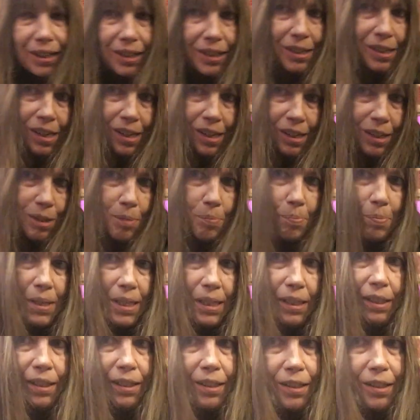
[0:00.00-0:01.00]
I'll be
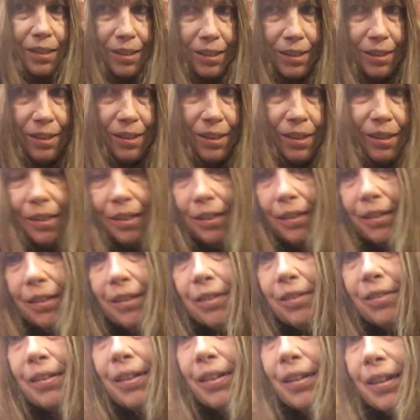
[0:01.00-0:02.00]
like
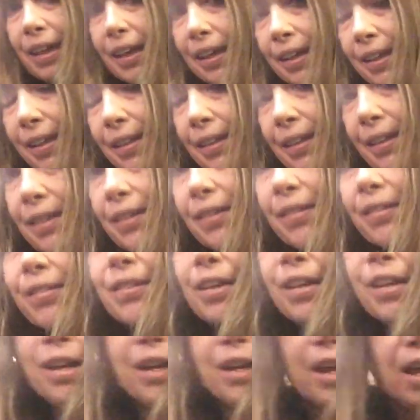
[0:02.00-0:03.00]
looking at this.
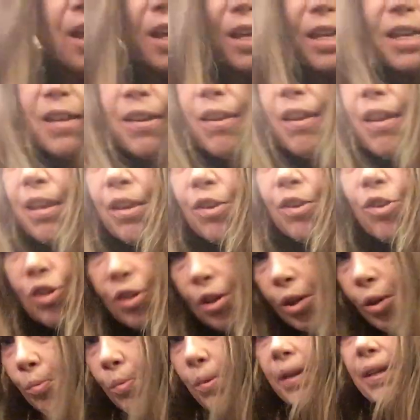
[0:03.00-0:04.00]
It, it, you know
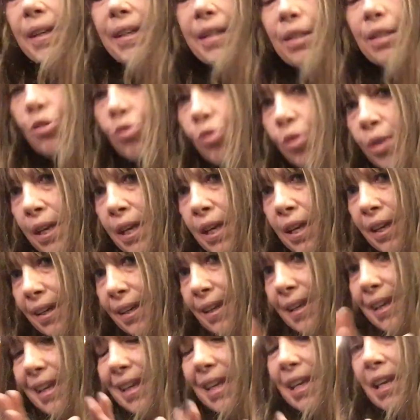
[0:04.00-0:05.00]
what? You
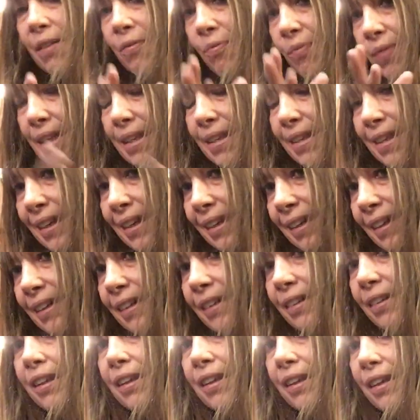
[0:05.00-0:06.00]
can't even
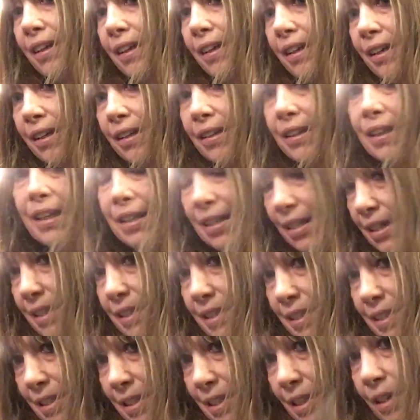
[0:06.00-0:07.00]
tell that
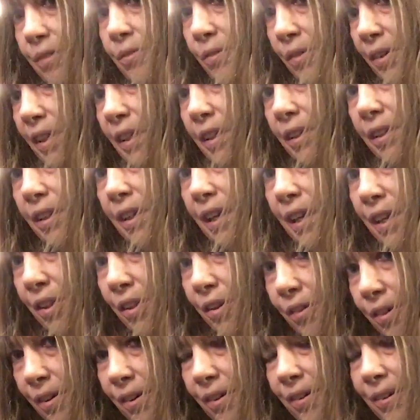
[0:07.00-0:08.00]
it's not real leather.
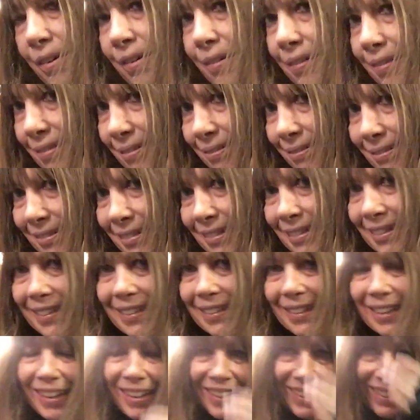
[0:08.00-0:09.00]

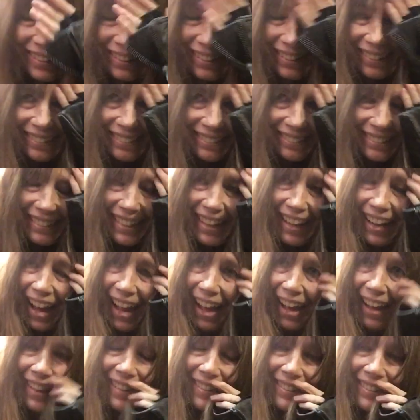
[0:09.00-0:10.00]
Uh, yeah,
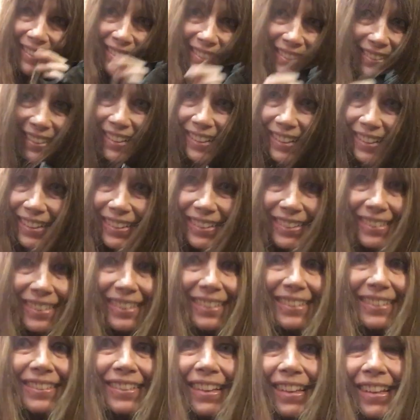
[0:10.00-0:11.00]
you can't,
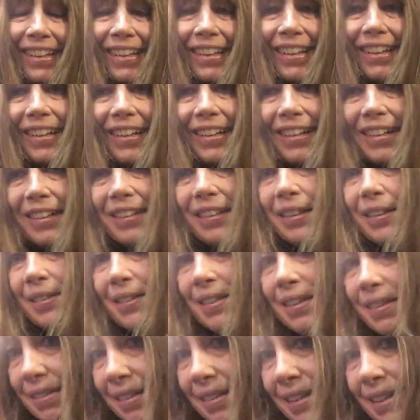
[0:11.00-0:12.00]
uh,
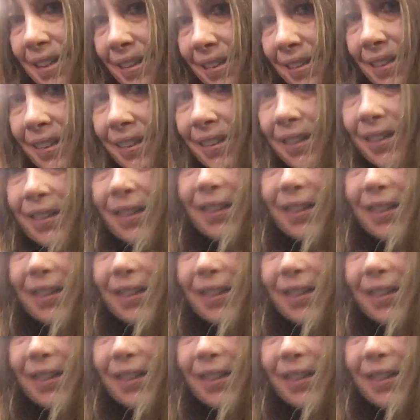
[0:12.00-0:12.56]
you can't tell,